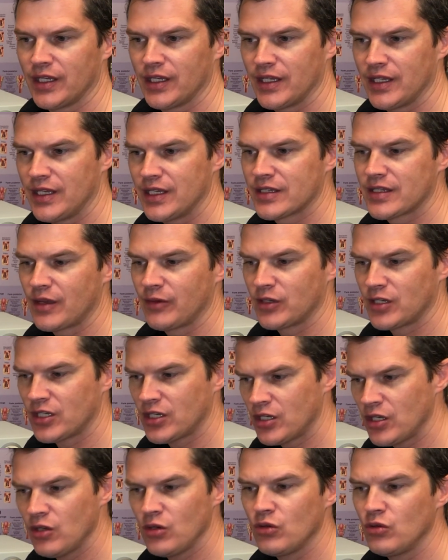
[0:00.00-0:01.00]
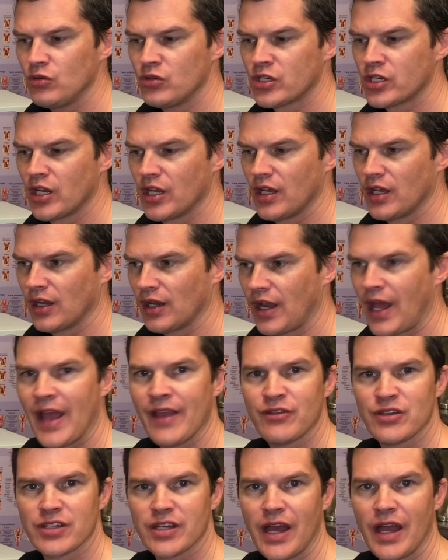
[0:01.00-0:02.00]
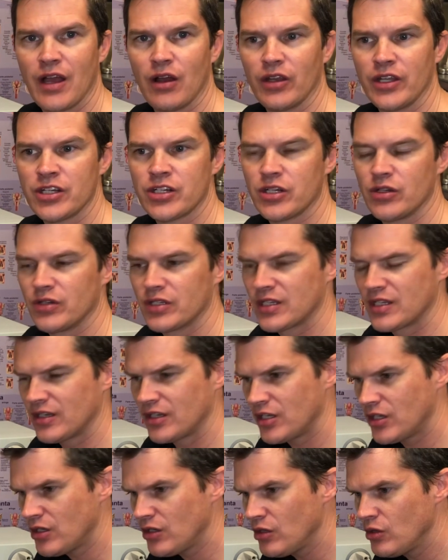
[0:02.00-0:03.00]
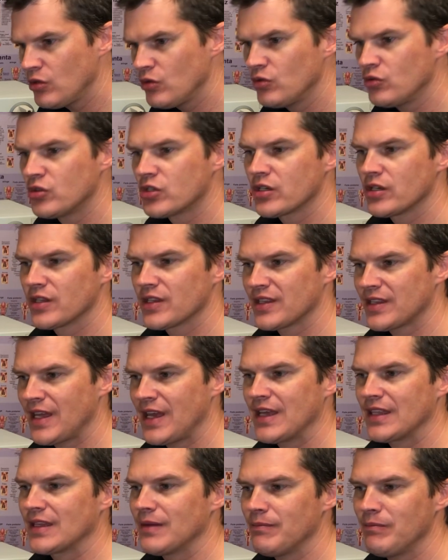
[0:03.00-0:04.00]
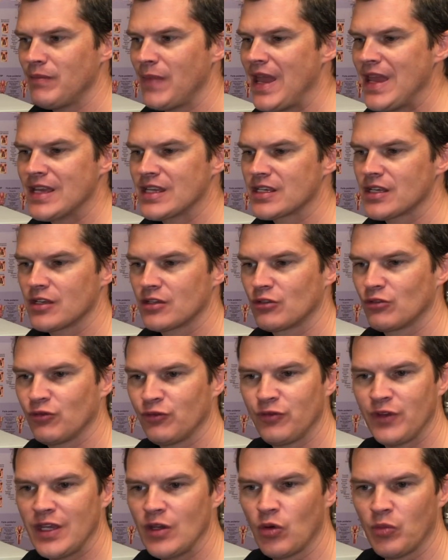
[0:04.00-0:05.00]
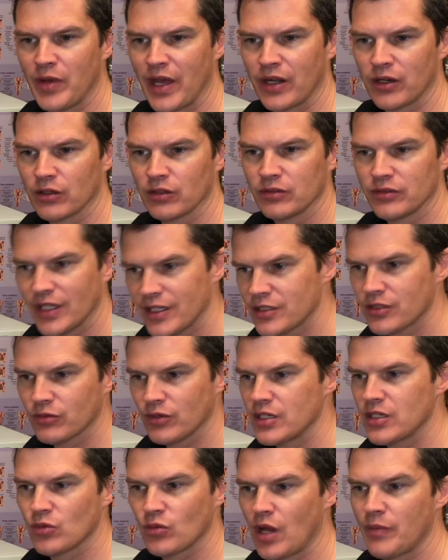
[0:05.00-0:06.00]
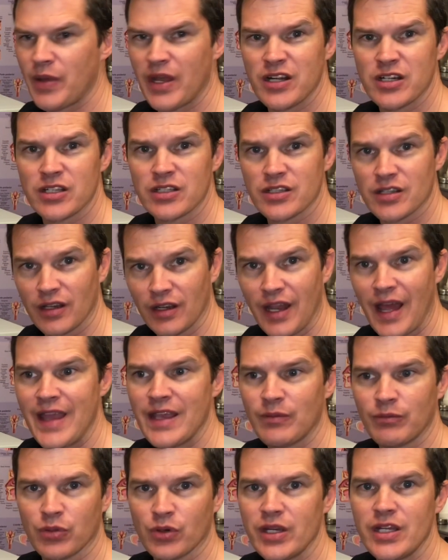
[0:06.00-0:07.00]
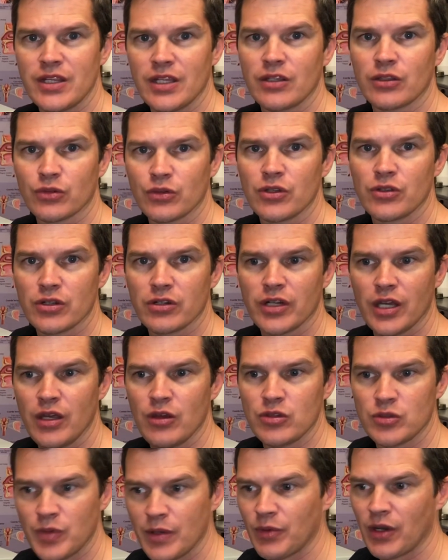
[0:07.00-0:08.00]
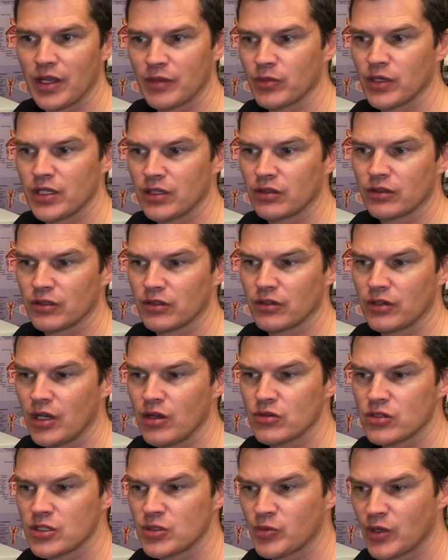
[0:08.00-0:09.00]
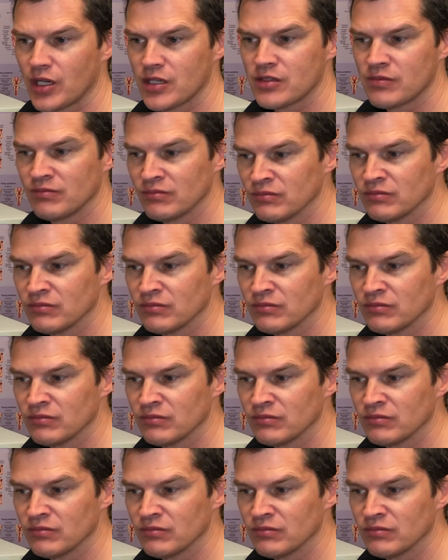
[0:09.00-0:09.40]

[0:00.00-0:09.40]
is a huge lifestyle issue. It's a huge thing that makes us feel better. That's the reason why patients like breathing through their nose. People like breathing through their nose is because